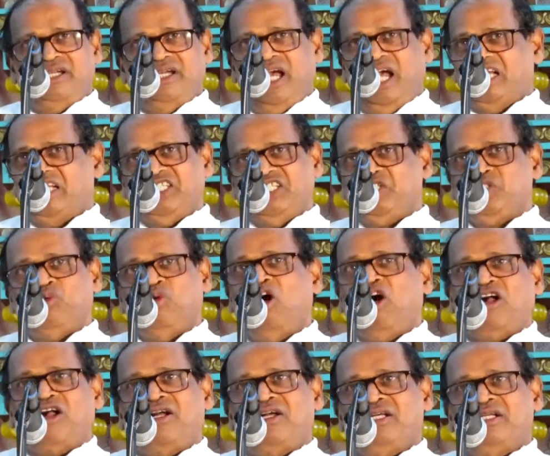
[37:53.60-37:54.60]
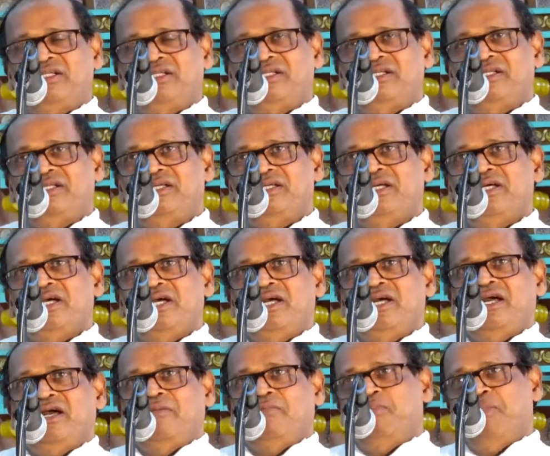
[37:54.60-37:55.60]
I didn't work.
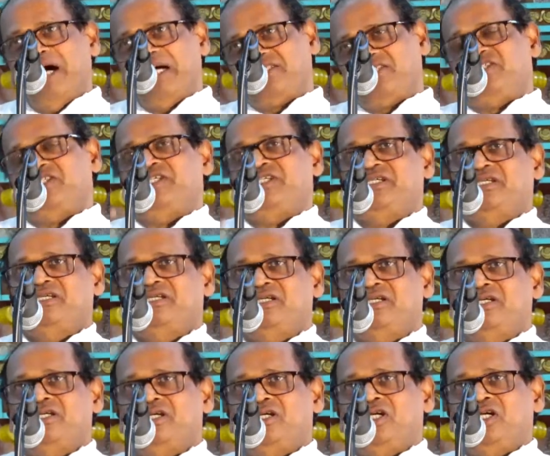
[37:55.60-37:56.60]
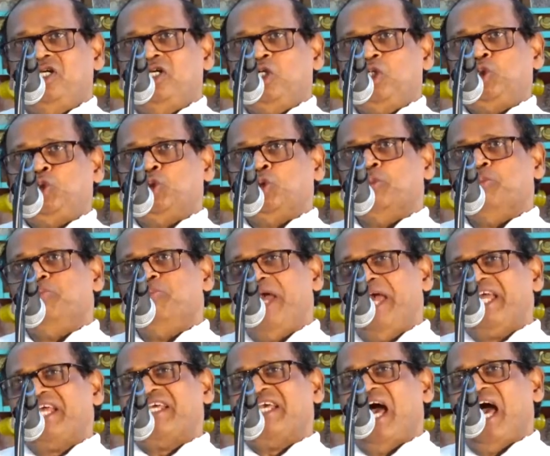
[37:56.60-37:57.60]
But to
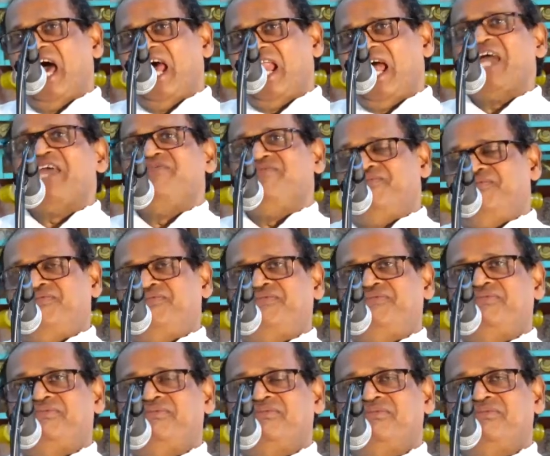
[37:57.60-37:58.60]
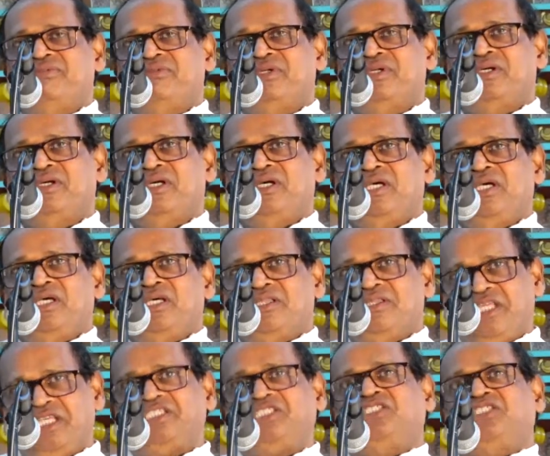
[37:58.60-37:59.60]
make alive
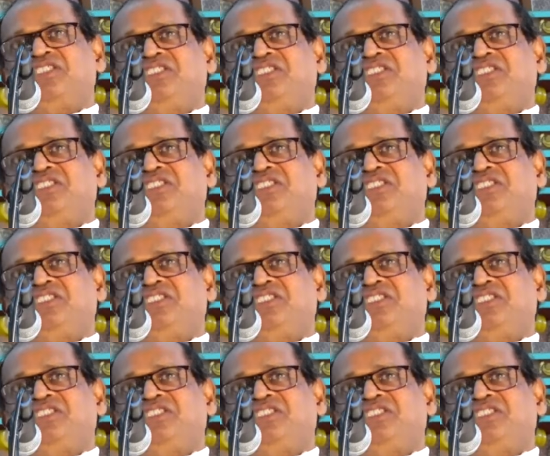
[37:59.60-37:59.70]
this